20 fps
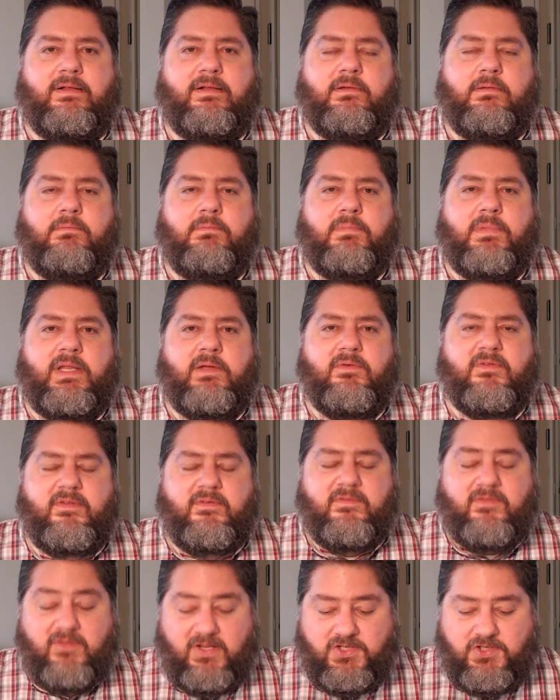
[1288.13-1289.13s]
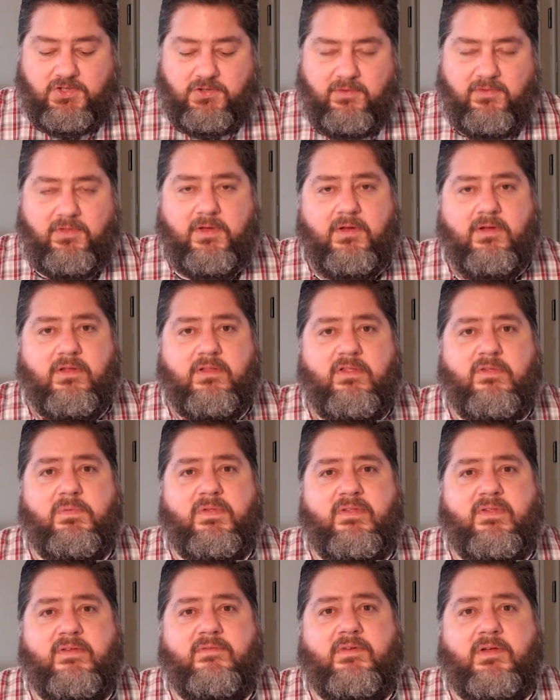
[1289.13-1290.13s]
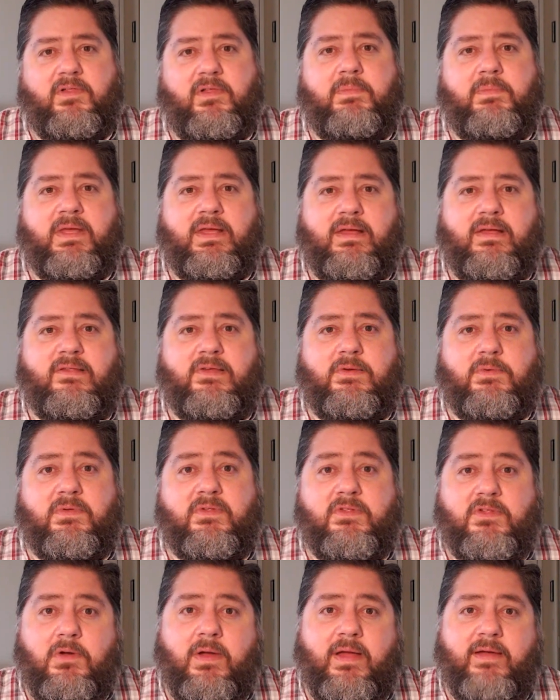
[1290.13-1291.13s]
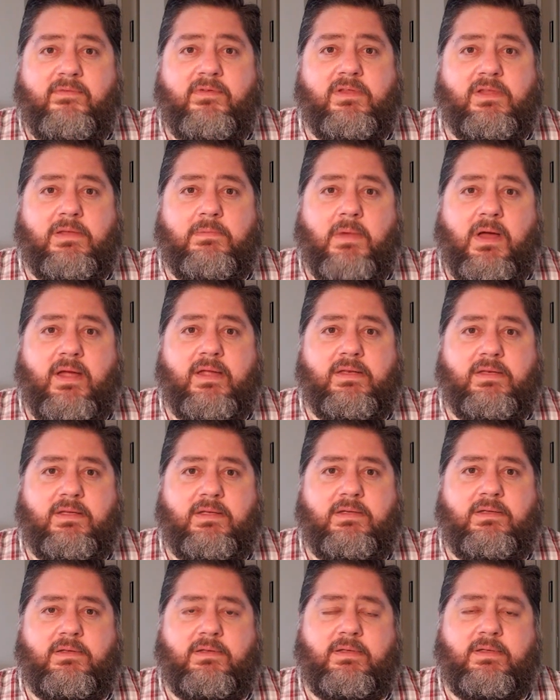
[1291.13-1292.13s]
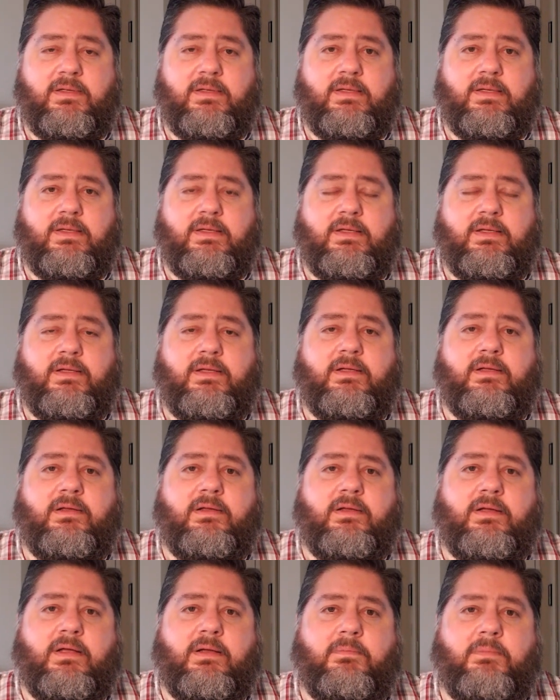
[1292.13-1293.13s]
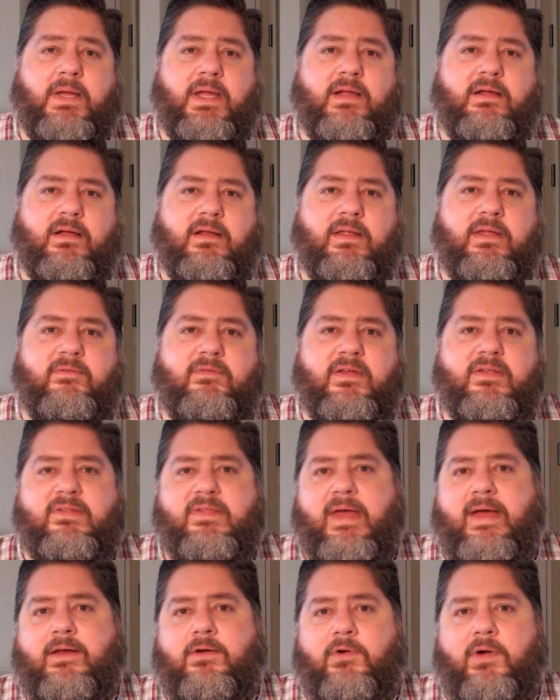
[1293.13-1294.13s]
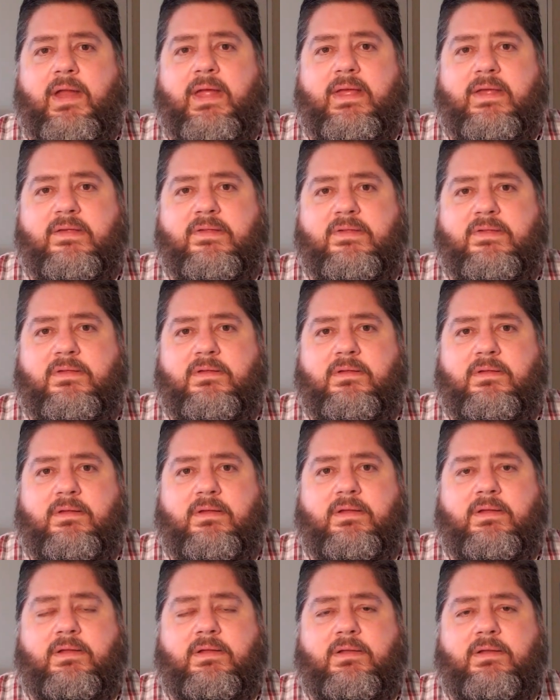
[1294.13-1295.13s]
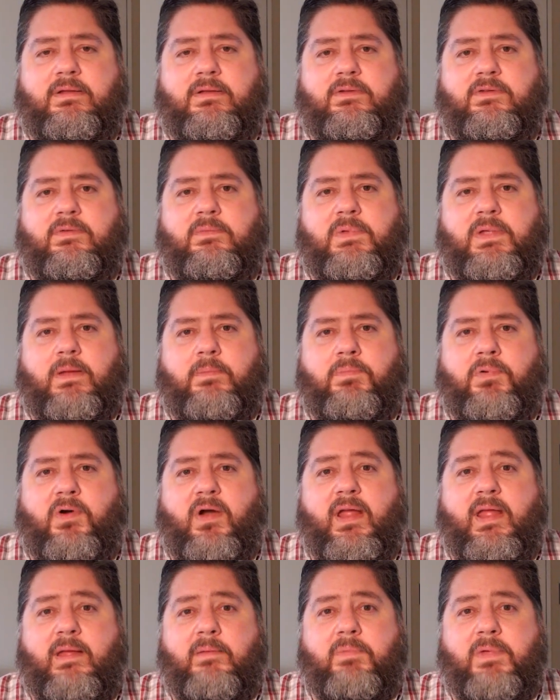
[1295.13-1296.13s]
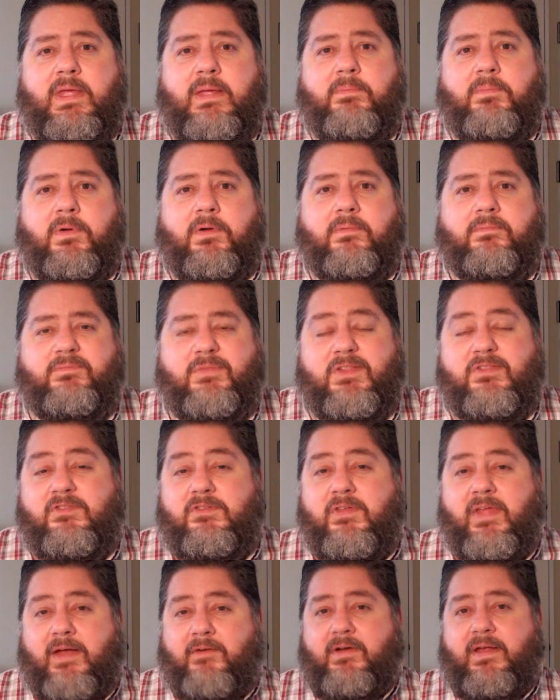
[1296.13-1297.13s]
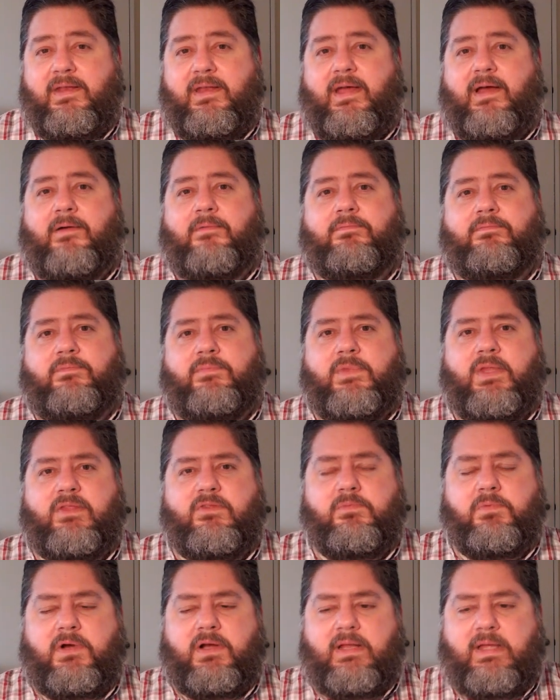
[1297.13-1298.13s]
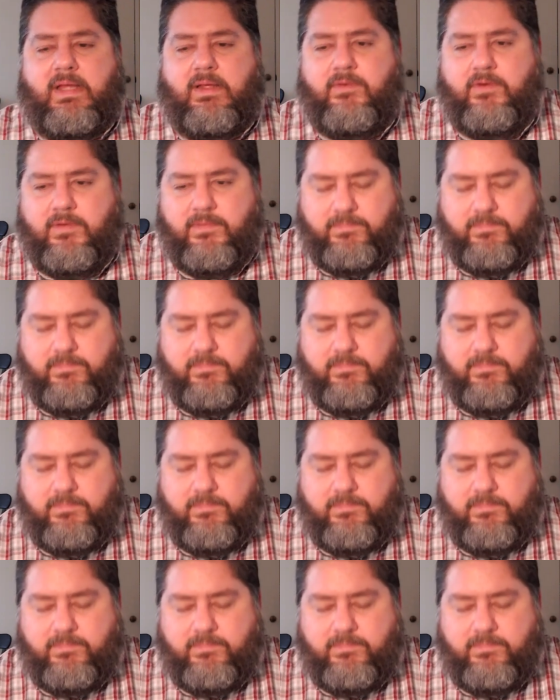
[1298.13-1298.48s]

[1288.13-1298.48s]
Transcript: But he was of such earthly good specifically because he was so heavenly minded. Uh, might God give us that grace to be a praying people. Let's do that right now. Let's pray together.